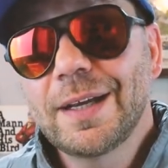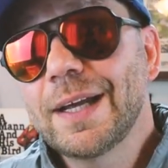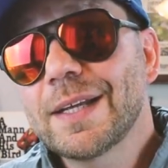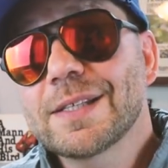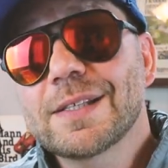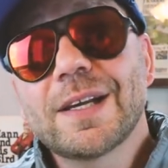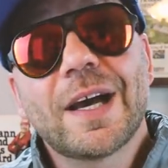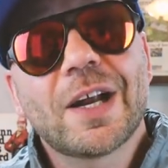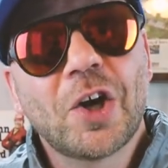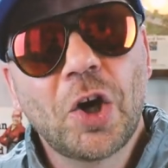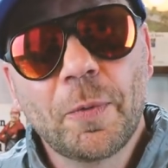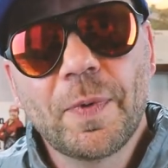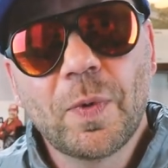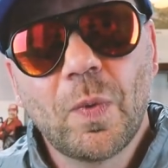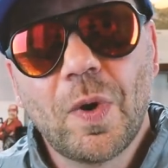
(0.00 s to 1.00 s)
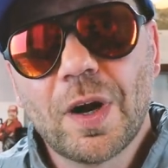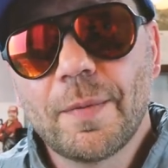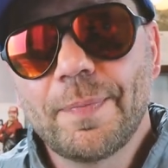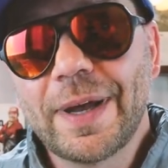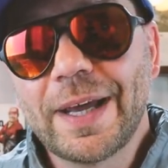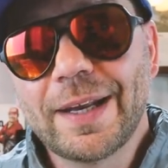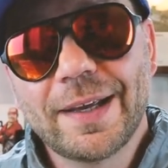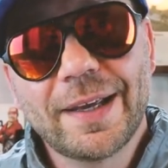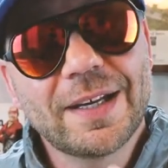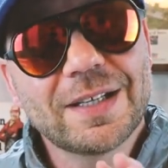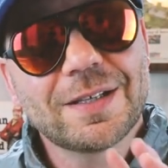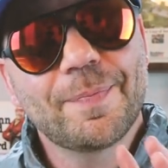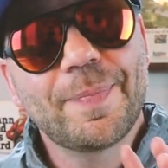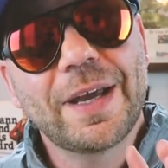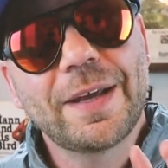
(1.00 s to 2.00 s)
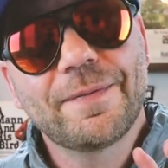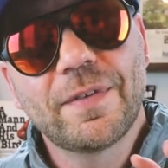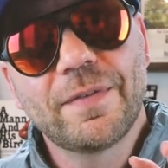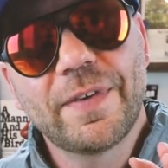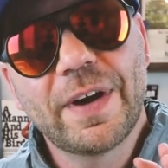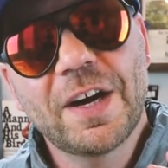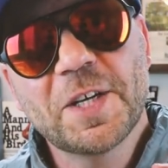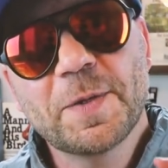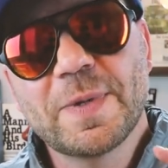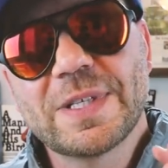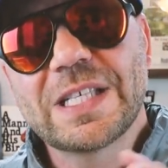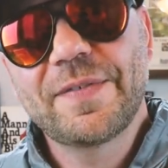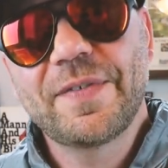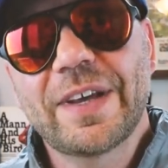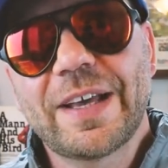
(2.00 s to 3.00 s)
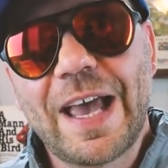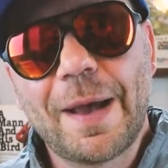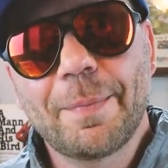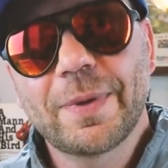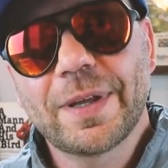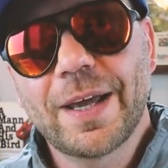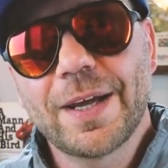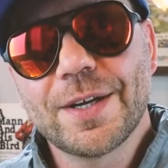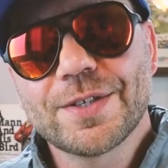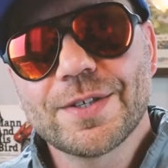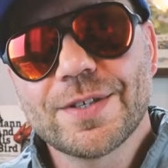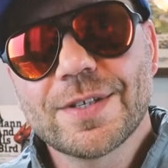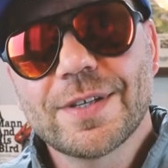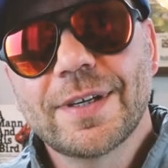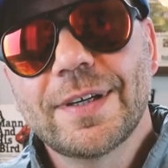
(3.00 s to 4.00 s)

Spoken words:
It's not an open water bait. It is a bait for very specific applications.